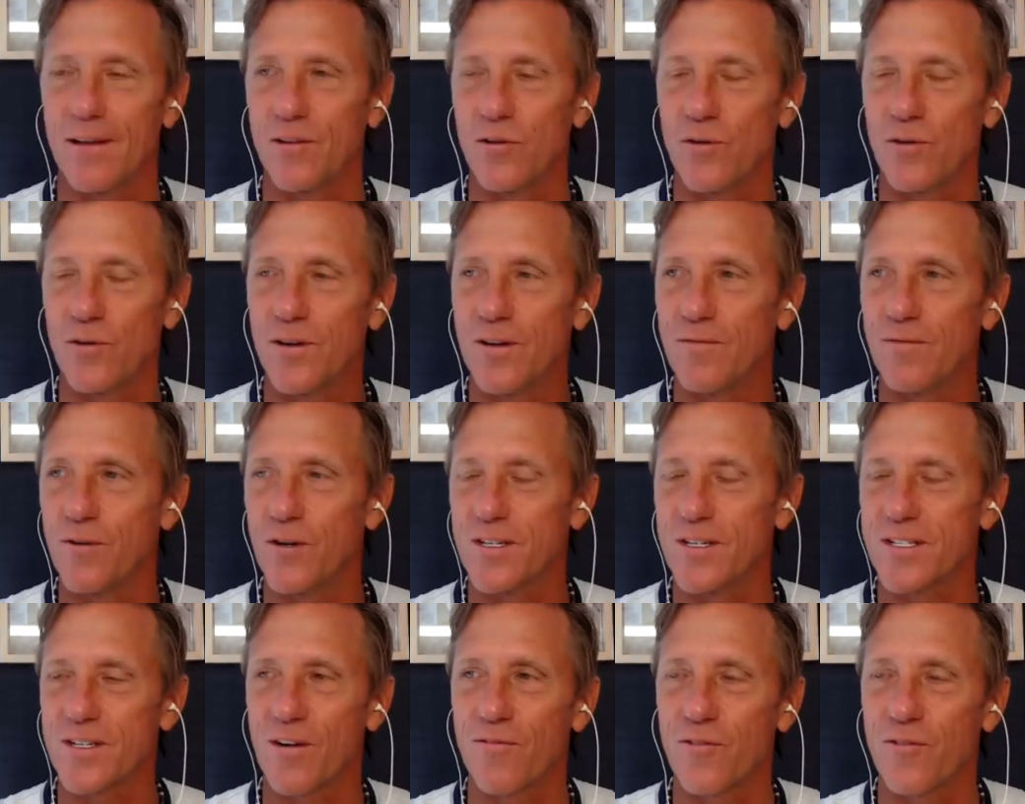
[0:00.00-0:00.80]

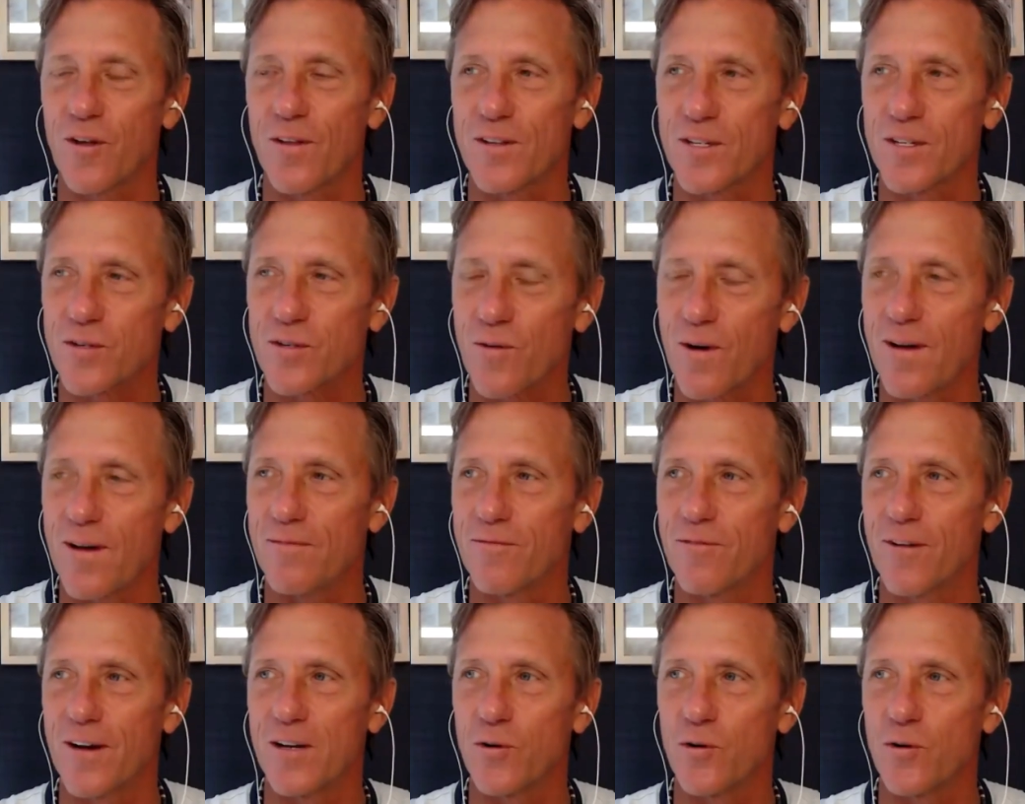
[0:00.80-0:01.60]
universe. I've got this great
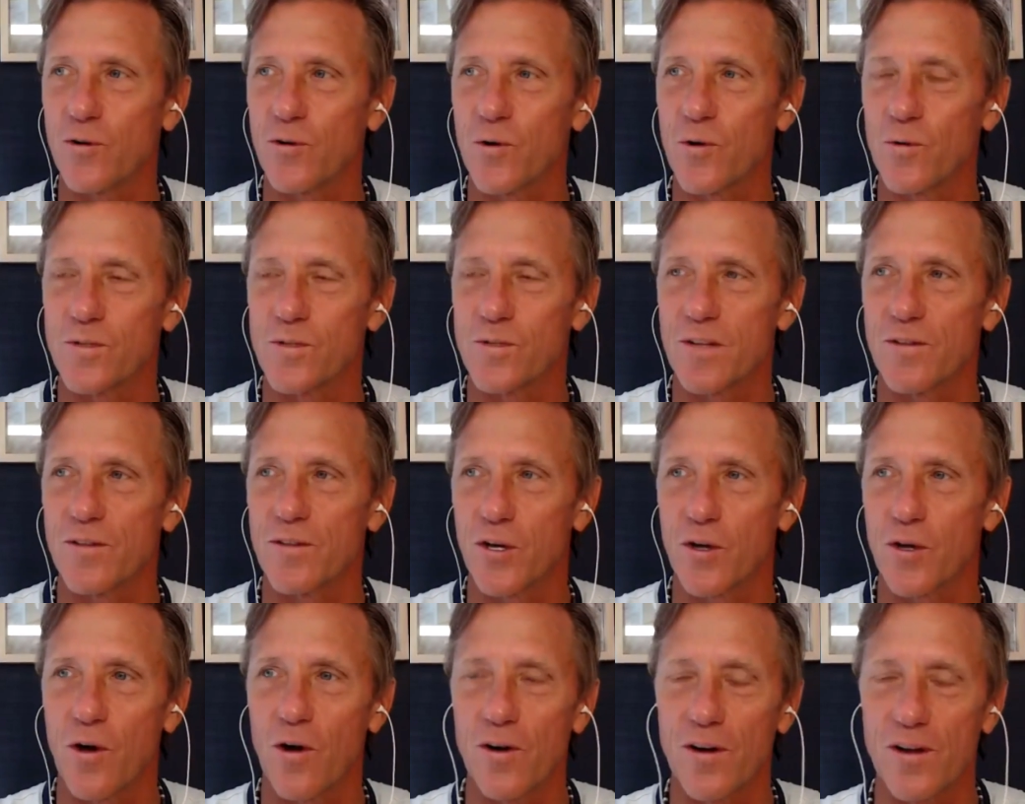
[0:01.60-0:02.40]
friend who calls it the
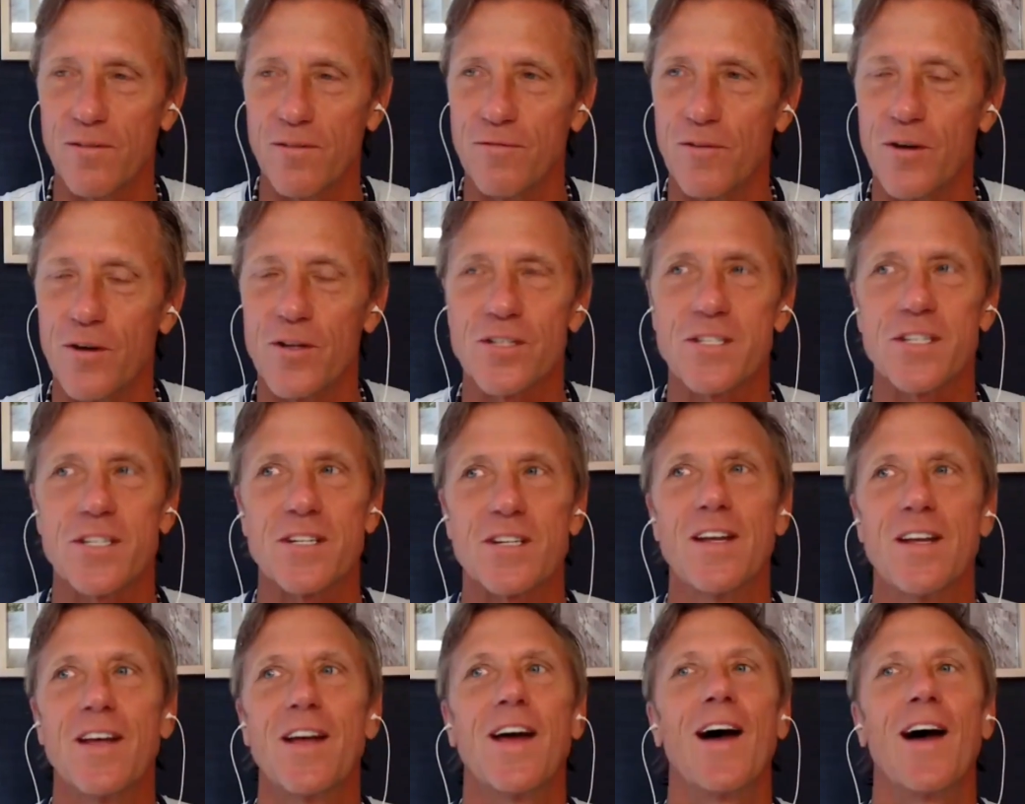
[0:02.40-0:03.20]
Godiverse,
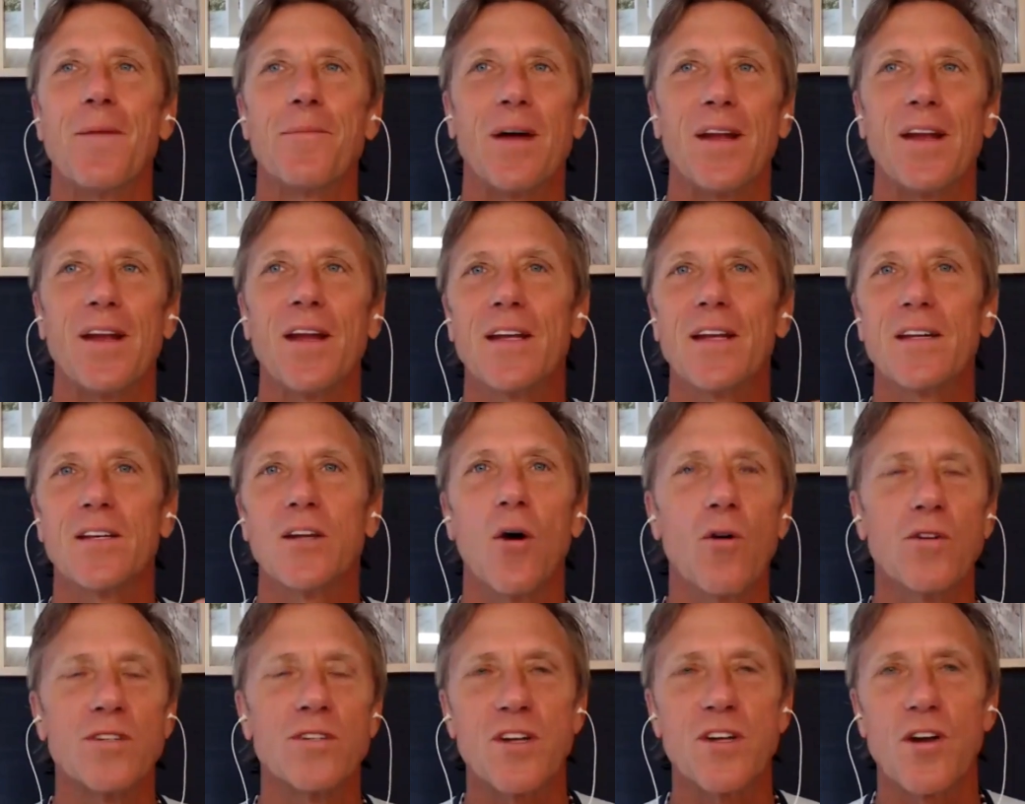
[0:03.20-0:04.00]
but it
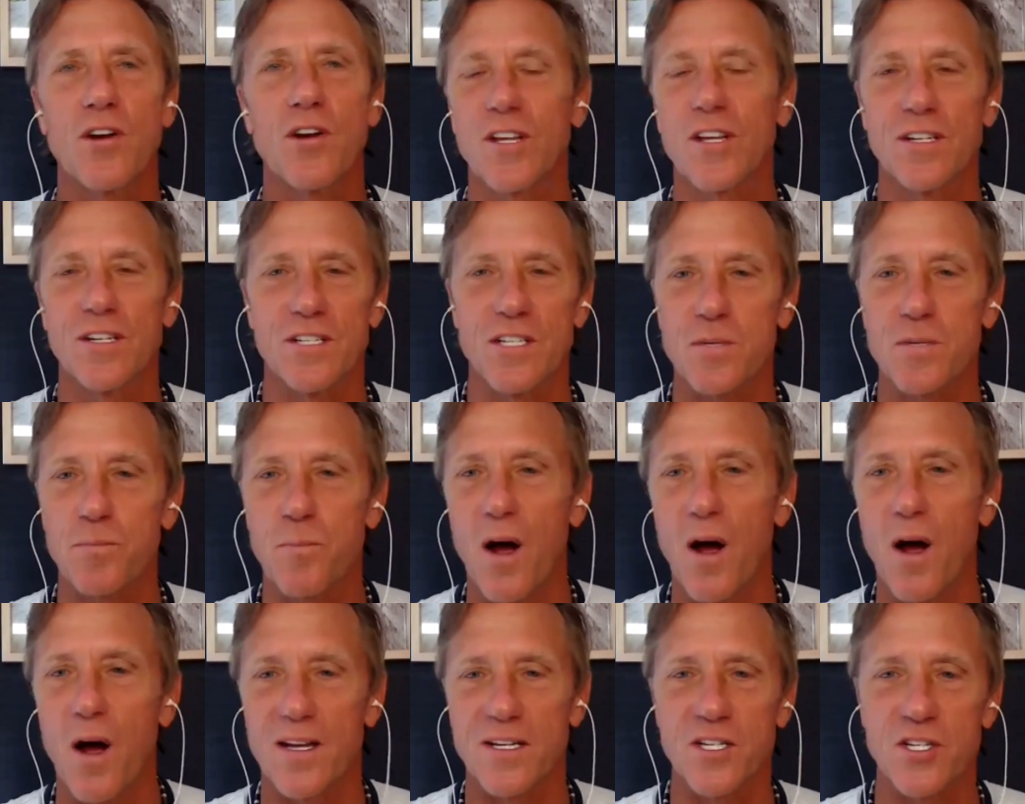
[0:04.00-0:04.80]
also
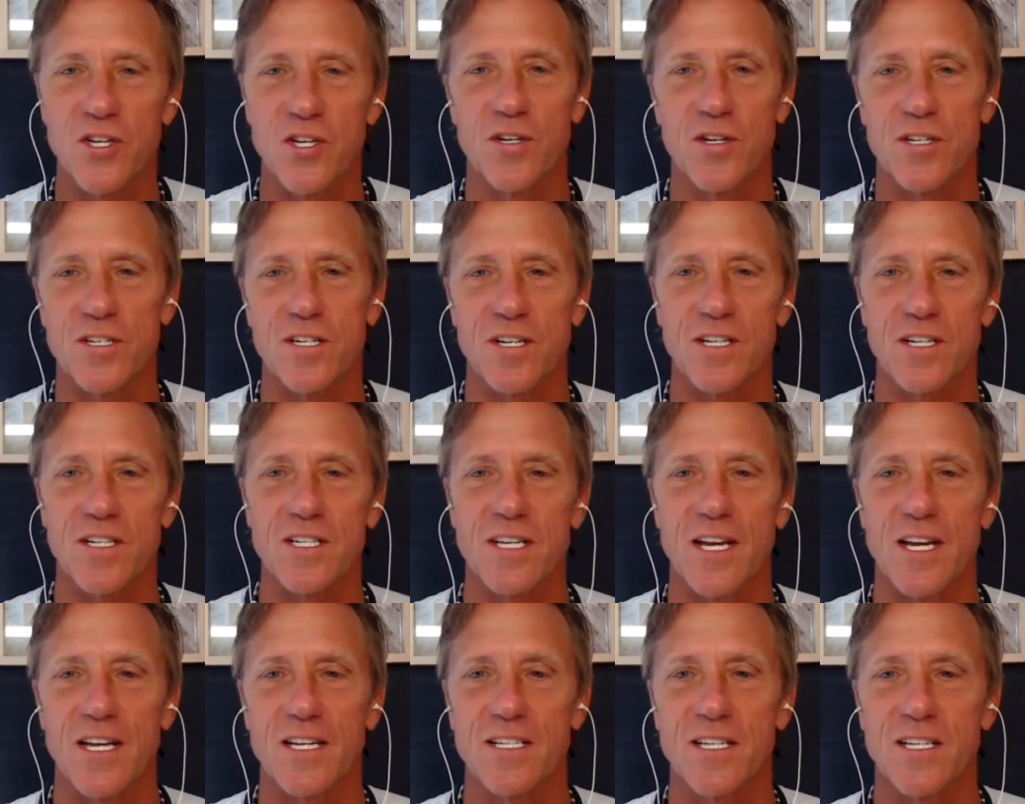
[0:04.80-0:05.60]
conspires to your
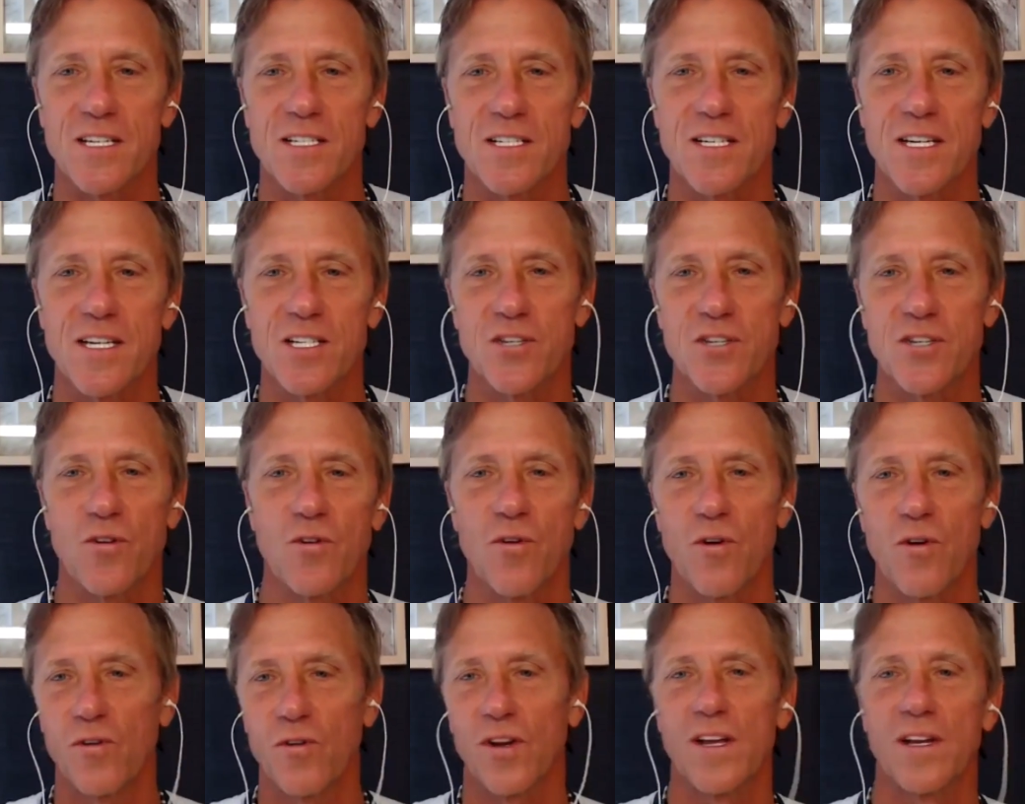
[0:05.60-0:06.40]
success. It says
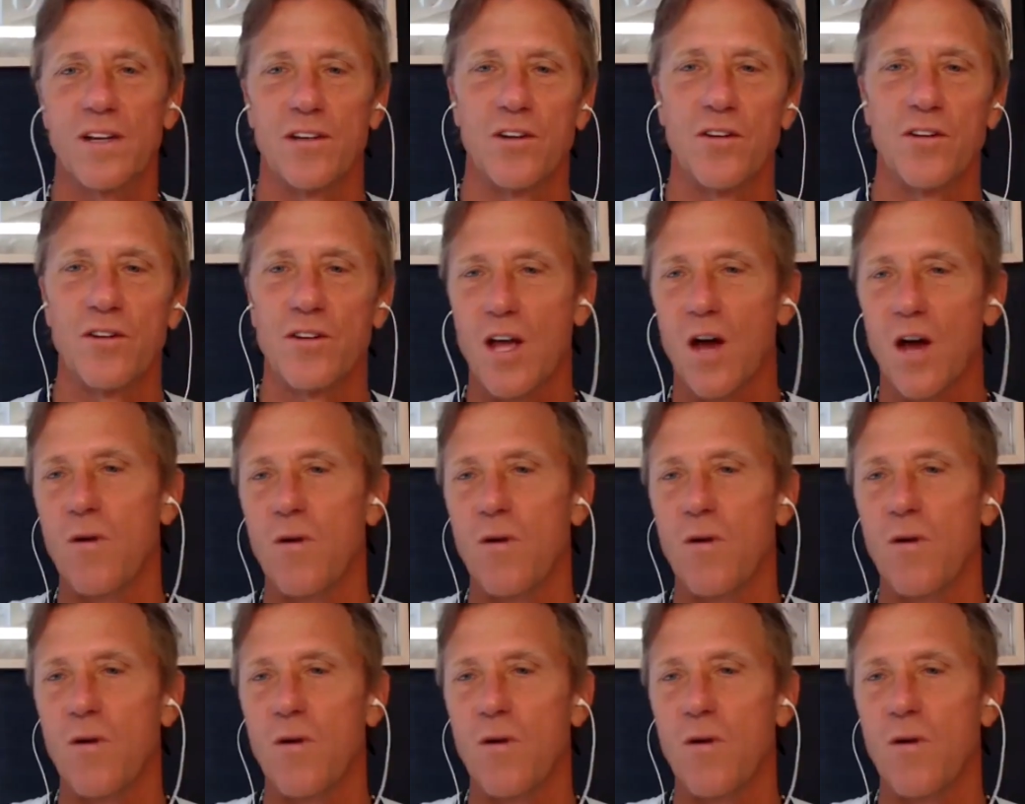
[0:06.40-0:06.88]
you're all in, you're